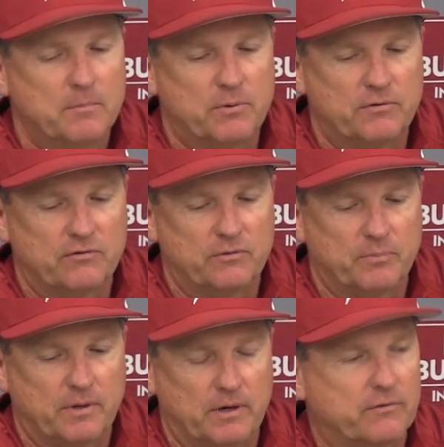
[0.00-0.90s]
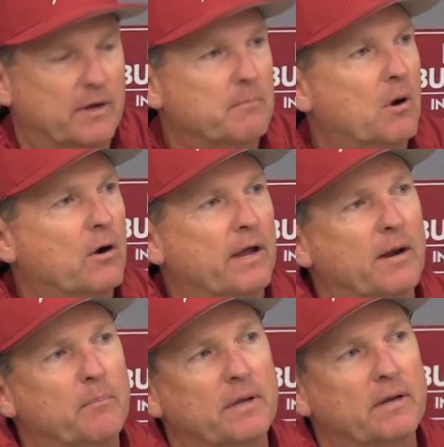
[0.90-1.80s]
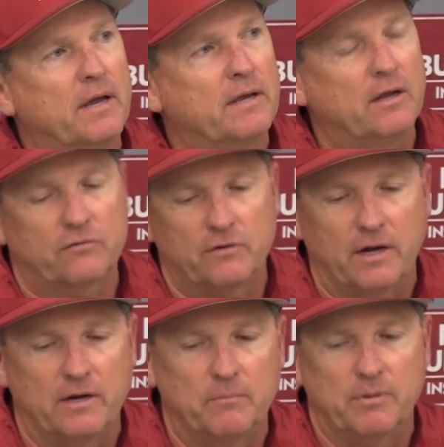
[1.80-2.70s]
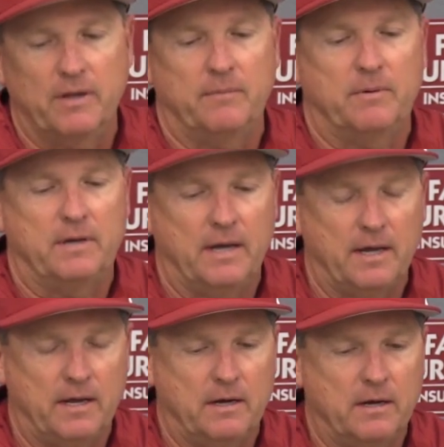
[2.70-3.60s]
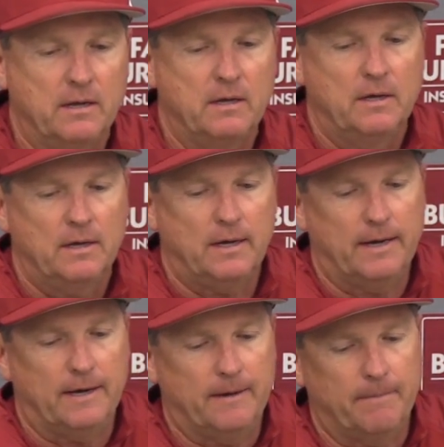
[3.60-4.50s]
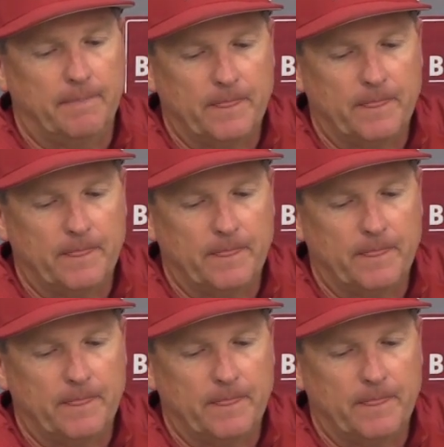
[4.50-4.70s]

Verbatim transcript: position players like Martin had a big day yesterday, didn't play him today, and uh,